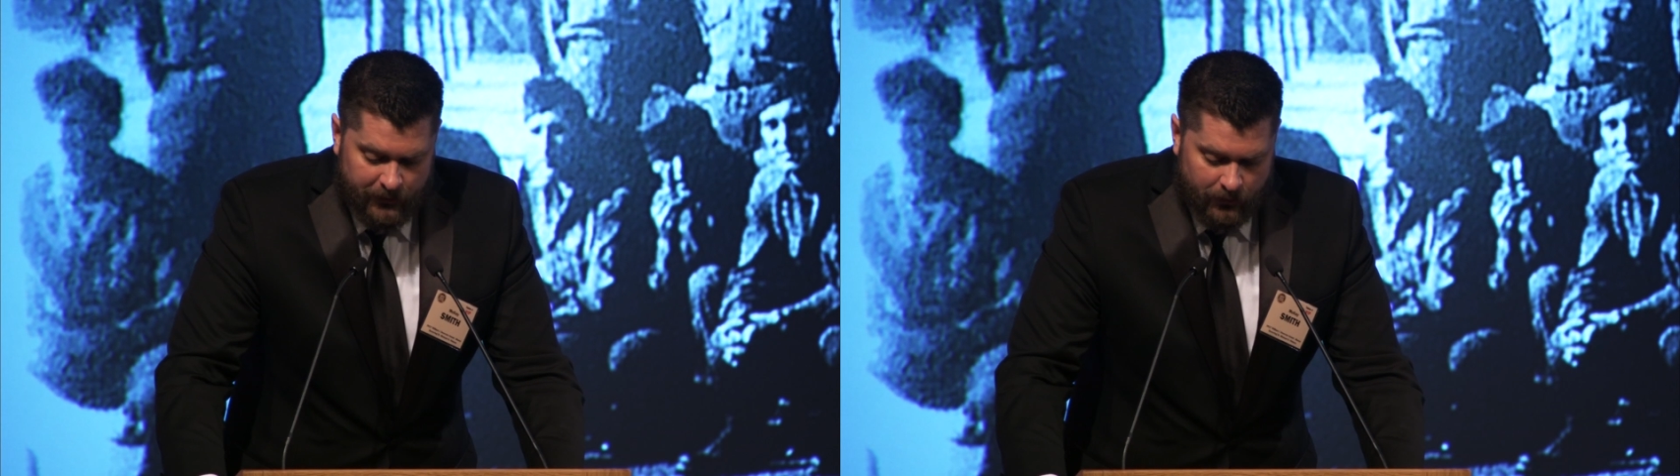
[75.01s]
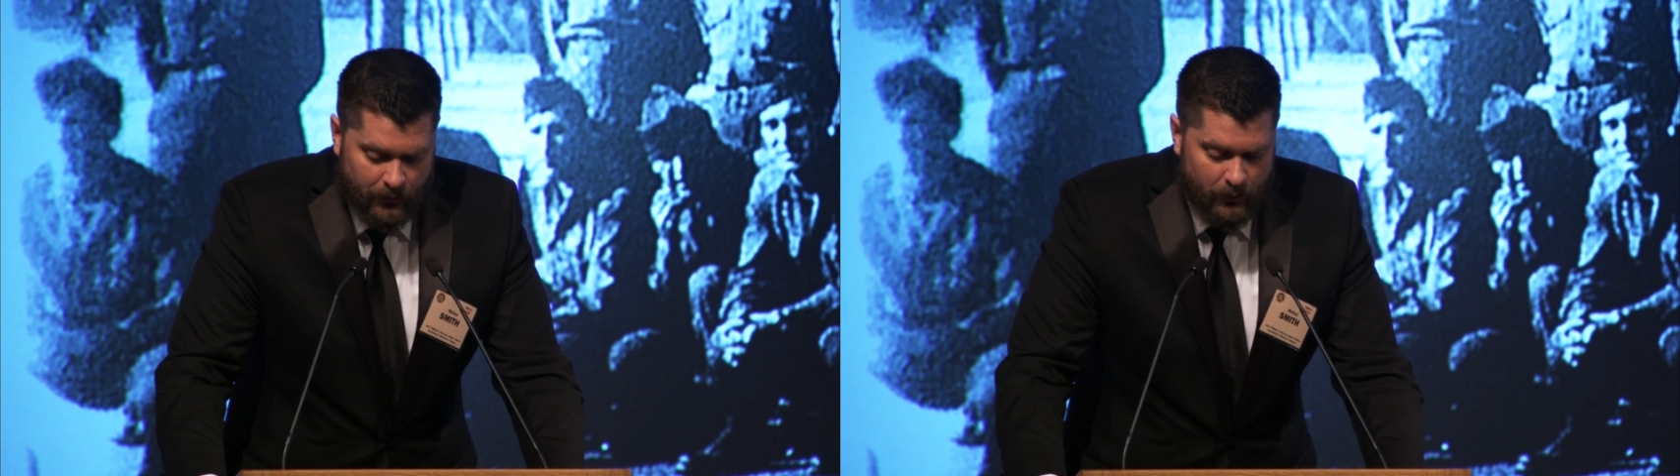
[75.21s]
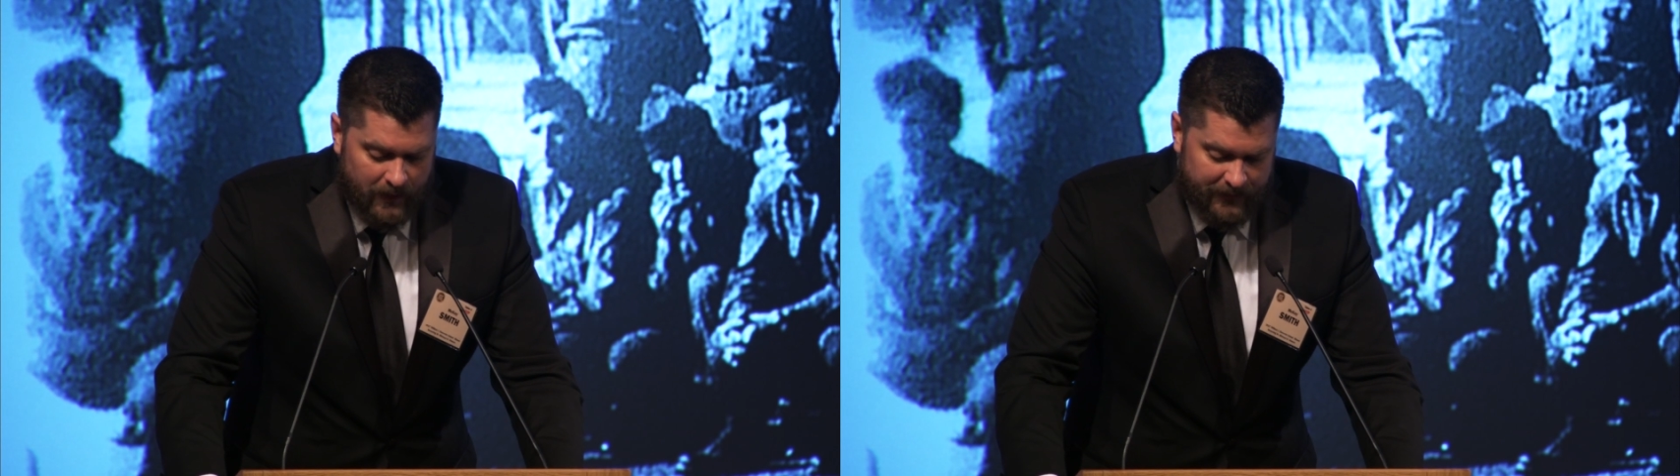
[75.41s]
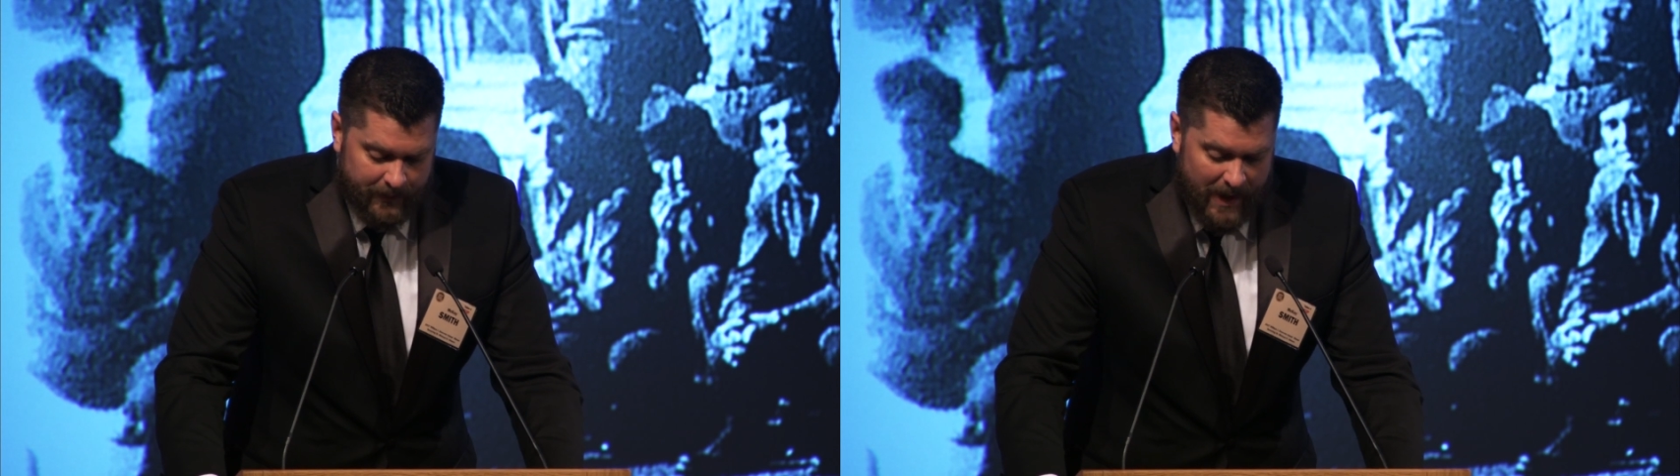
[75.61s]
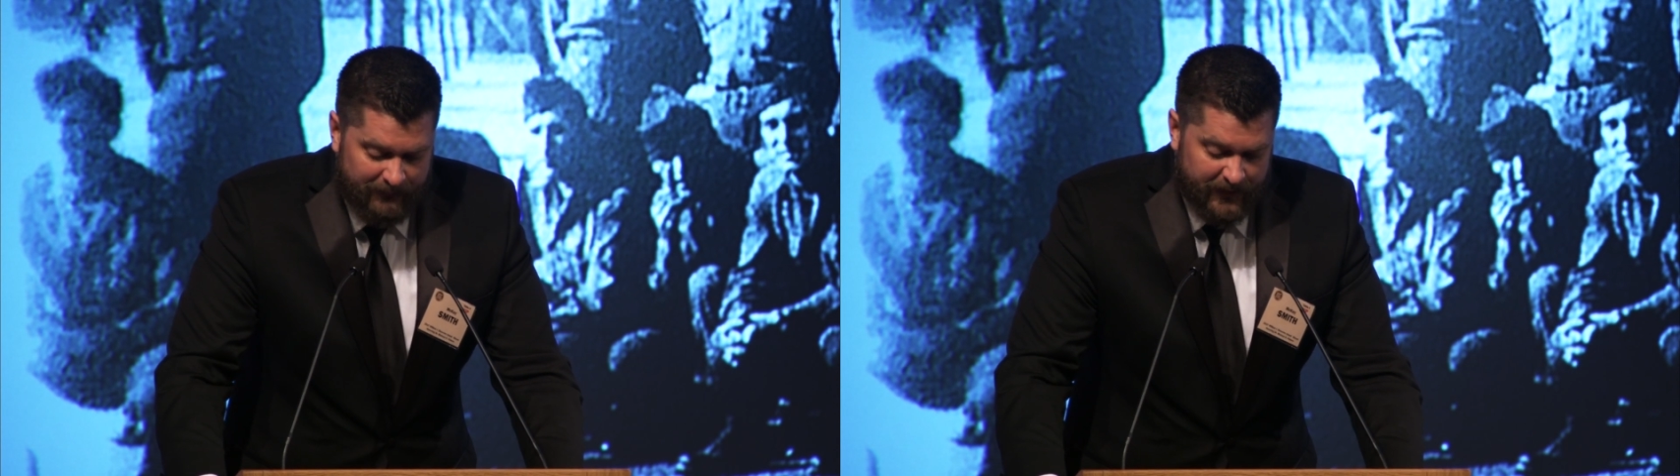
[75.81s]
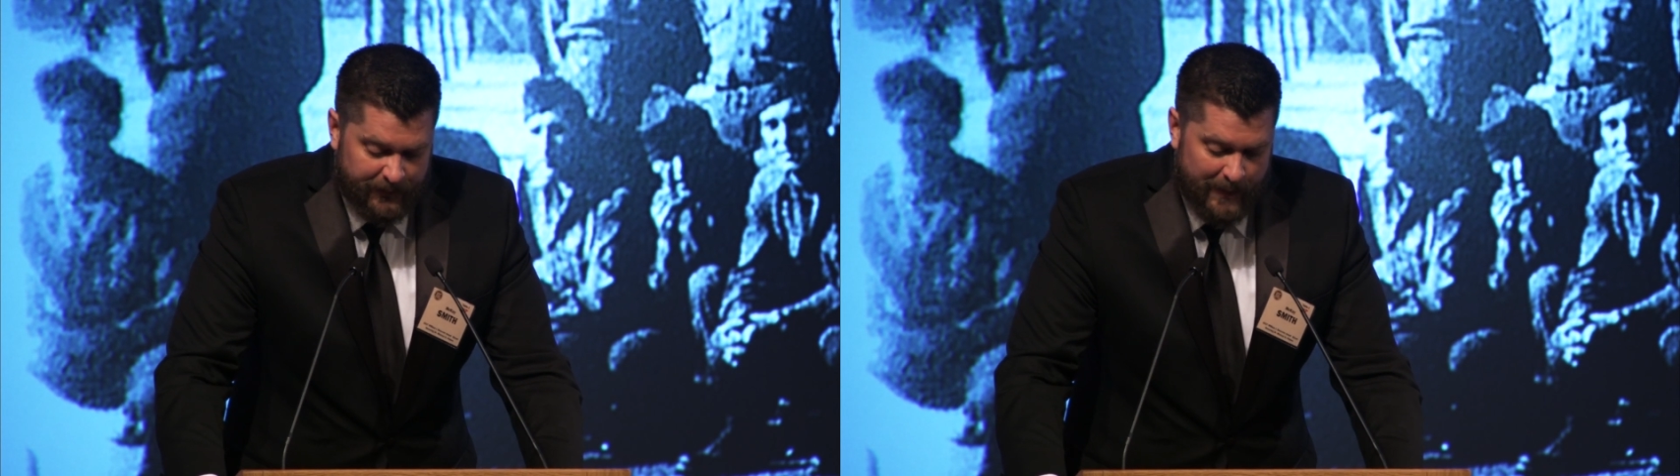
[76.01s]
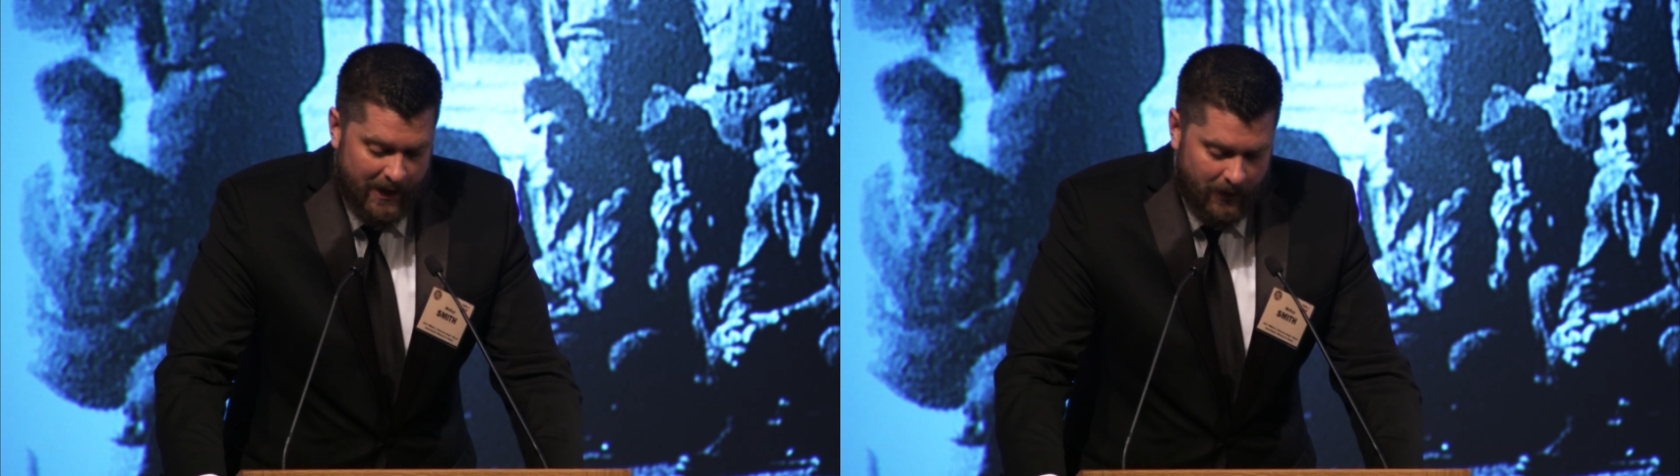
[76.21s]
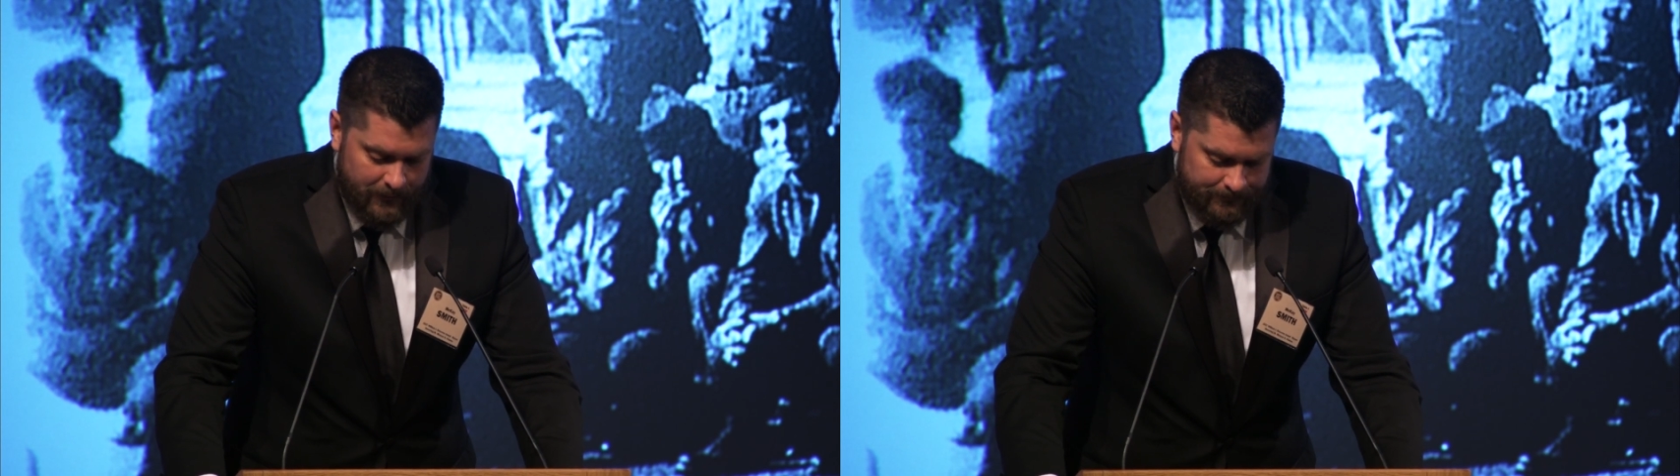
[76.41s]
crew of the Memphis
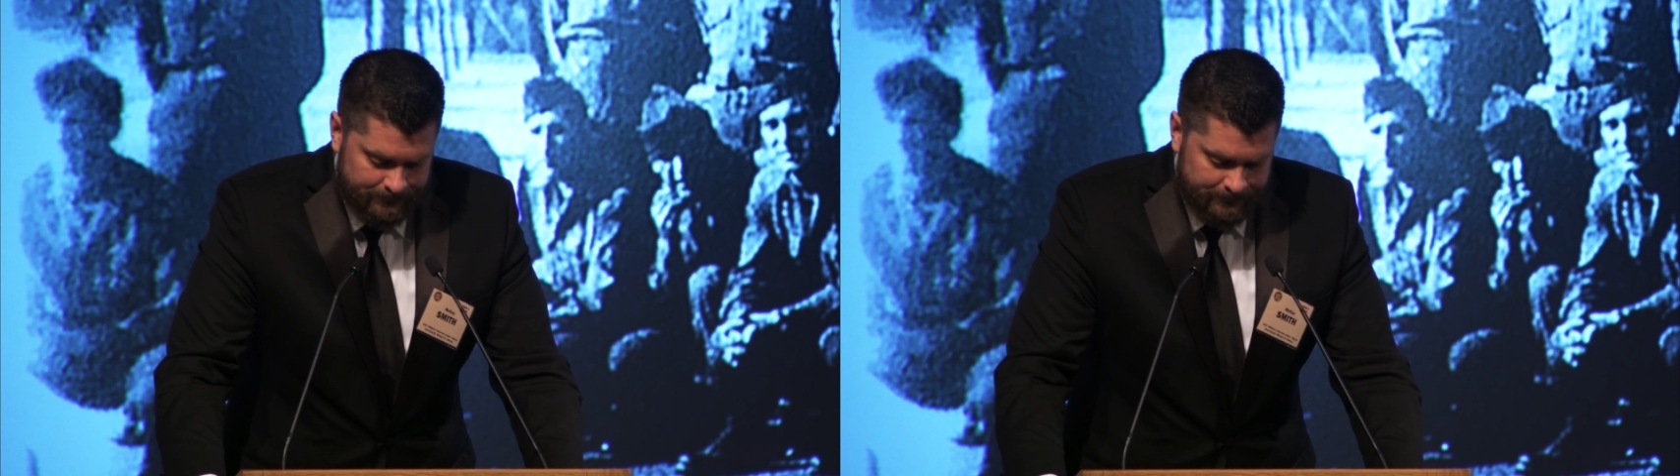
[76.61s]
Belle.